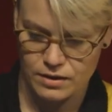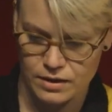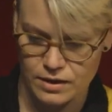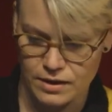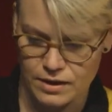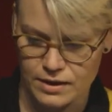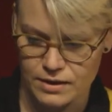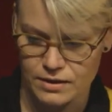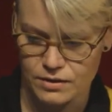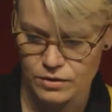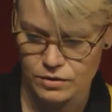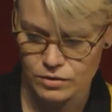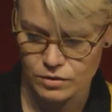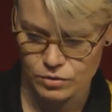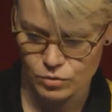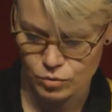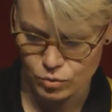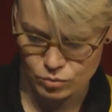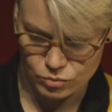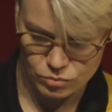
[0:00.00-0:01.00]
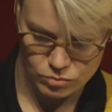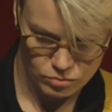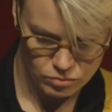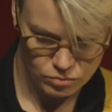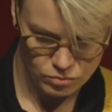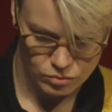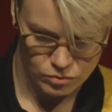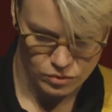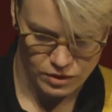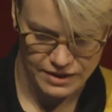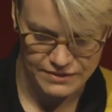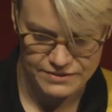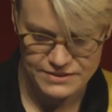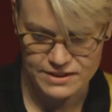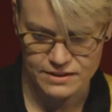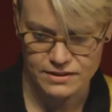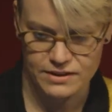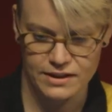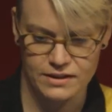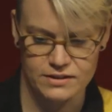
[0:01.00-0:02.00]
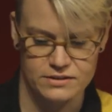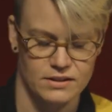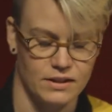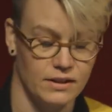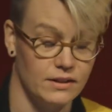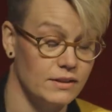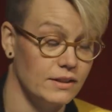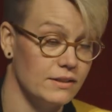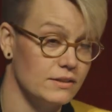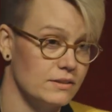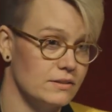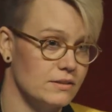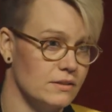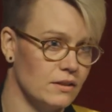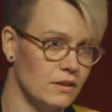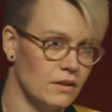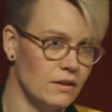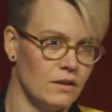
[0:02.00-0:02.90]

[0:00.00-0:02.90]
It lives in things like this.